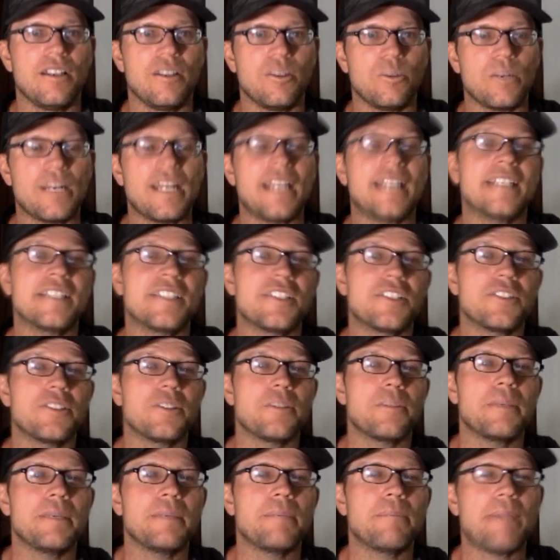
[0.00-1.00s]
what I consider
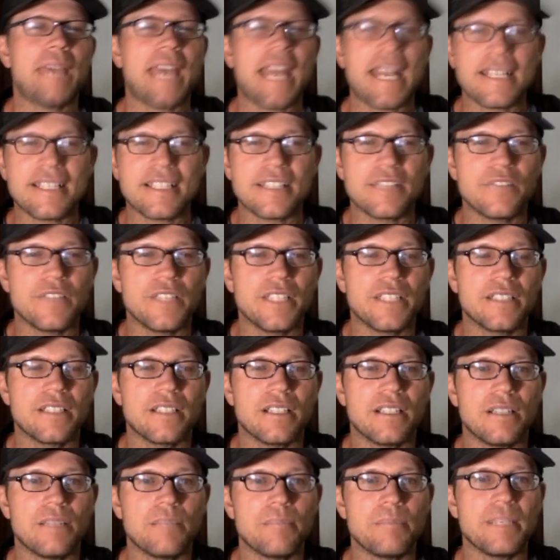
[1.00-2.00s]
to be passive
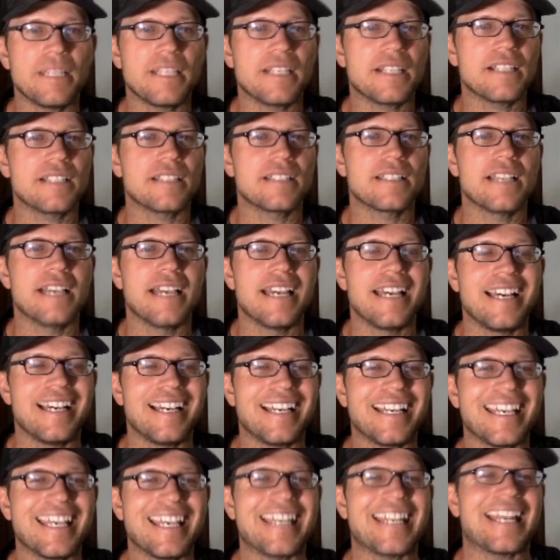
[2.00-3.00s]
income, because
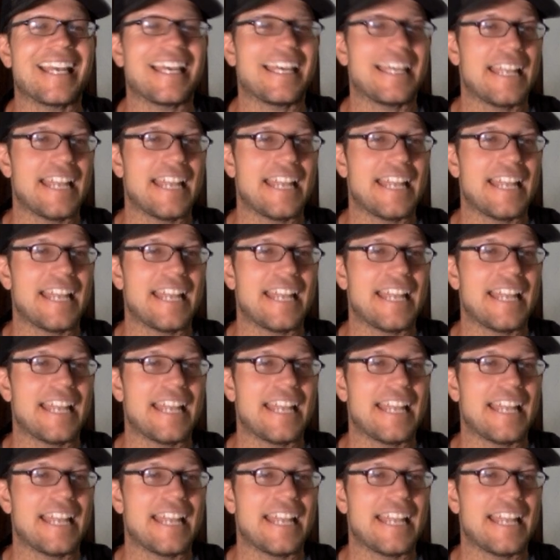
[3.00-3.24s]
again,